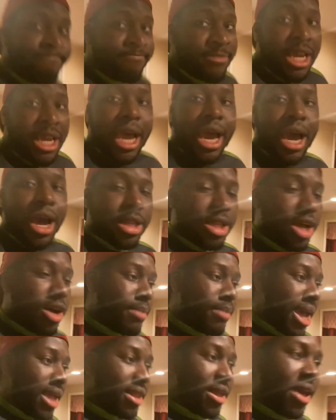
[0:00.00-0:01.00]
I don't know,
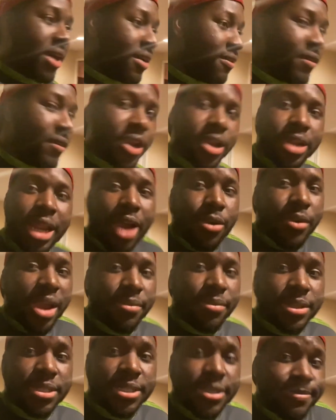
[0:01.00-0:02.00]
man. Figure it out,
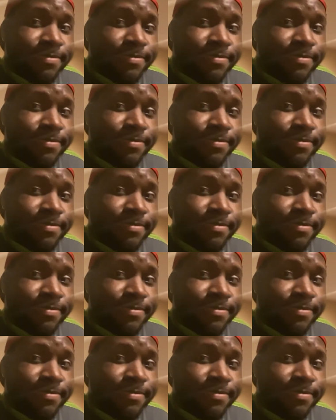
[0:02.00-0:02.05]
Ravens.